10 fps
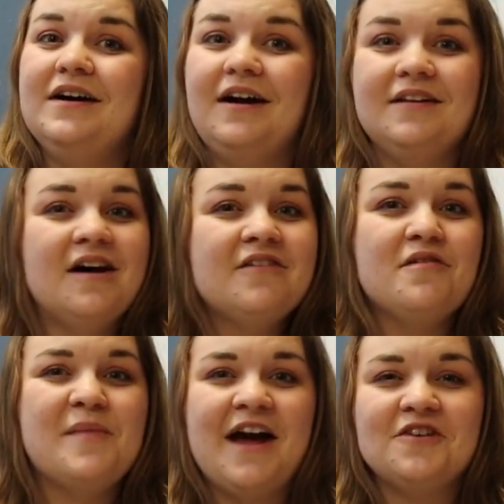A lot of
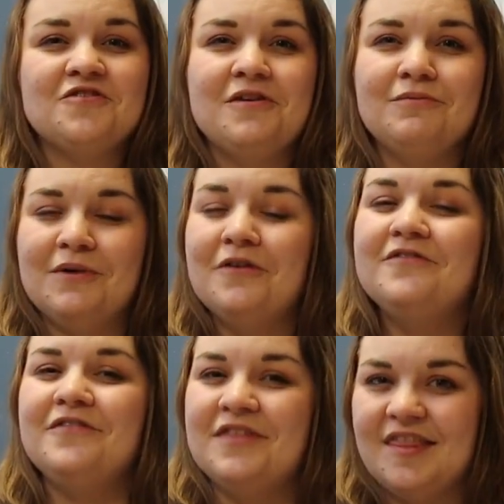them actually wrote
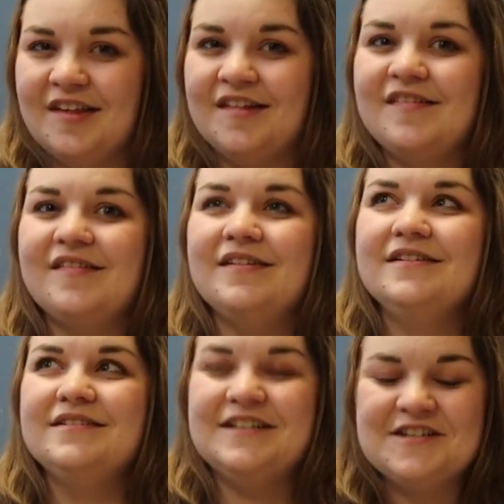for this
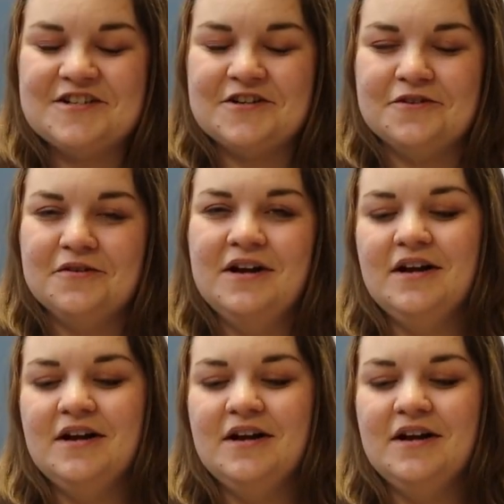issue.